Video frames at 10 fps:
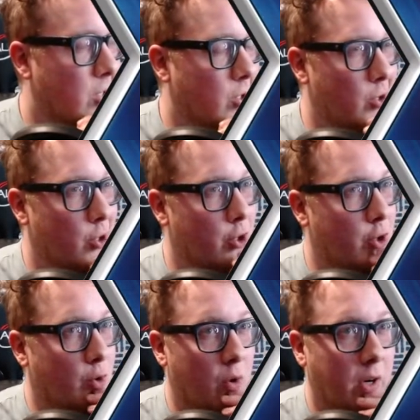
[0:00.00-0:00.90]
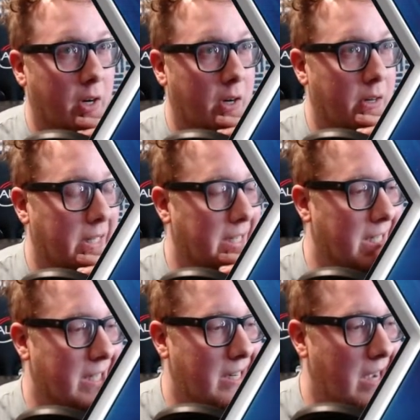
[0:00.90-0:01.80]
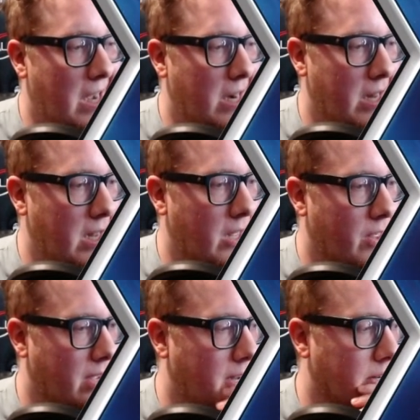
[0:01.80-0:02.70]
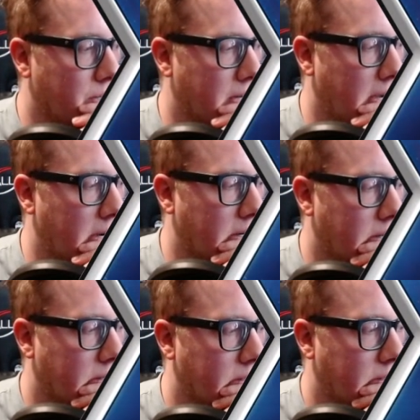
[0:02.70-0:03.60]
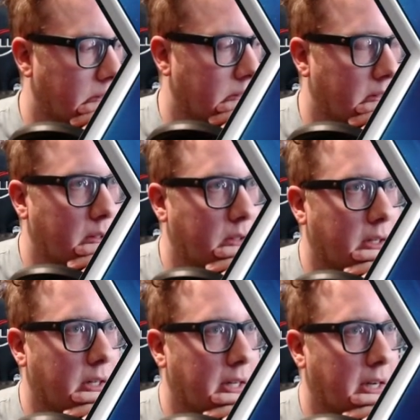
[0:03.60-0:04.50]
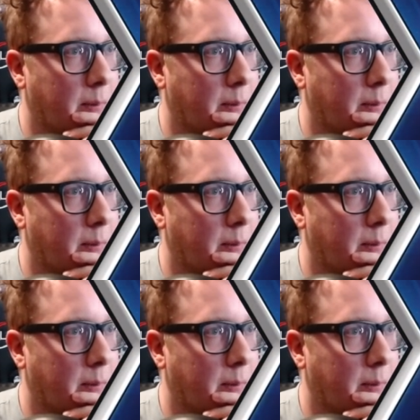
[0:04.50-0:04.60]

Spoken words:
Destroyer. This is not a Thanos deck, looking at how